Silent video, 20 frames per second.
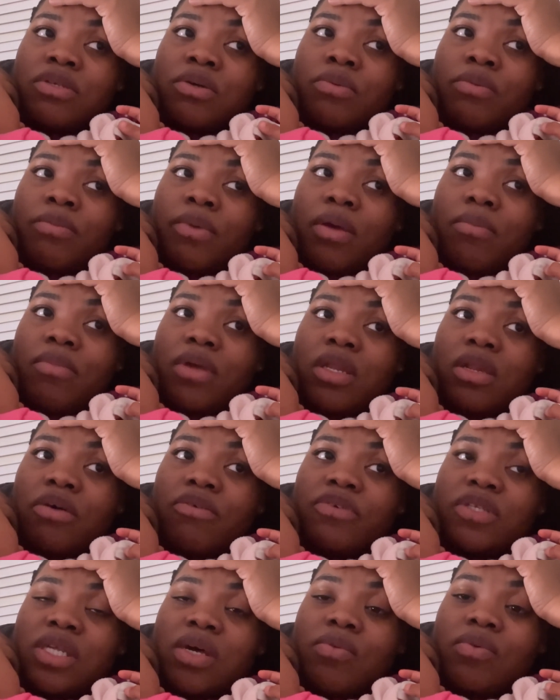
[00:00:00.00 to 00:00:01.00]
So we made
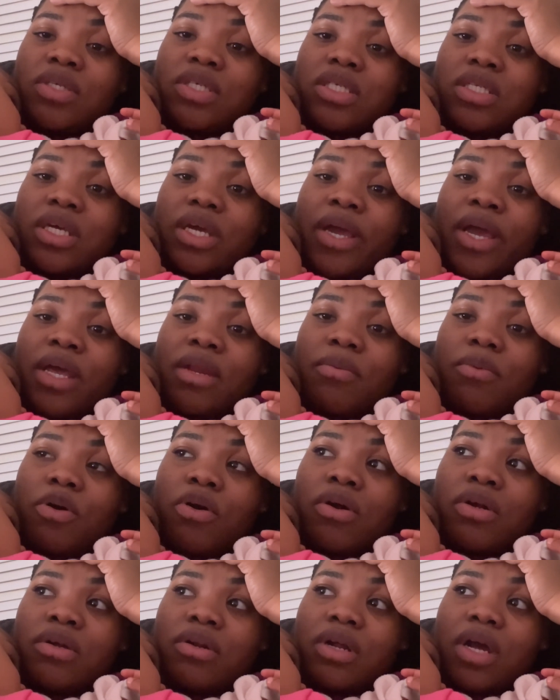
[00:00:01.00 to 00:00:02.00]
meatloaf sandwiches and gave them
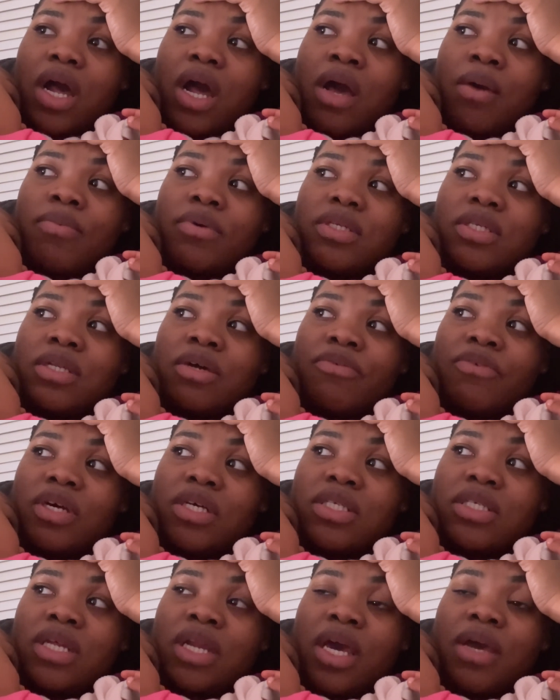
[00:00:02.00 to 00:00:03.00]
corn on the cob and stuff
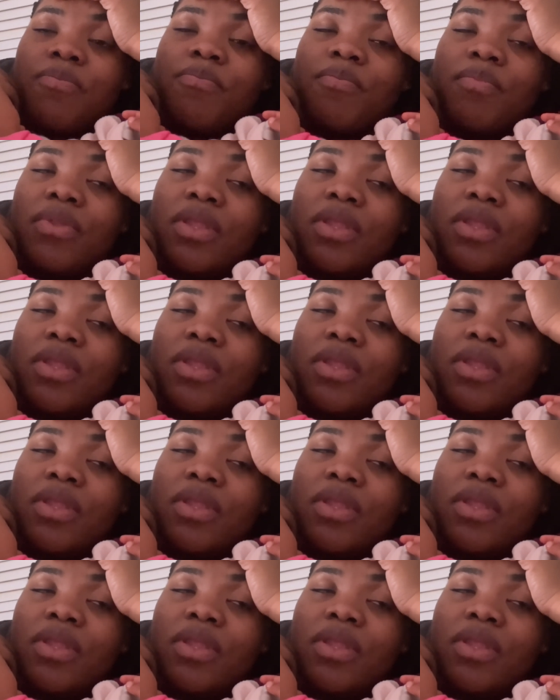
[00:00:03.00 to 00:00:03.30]
yesterday.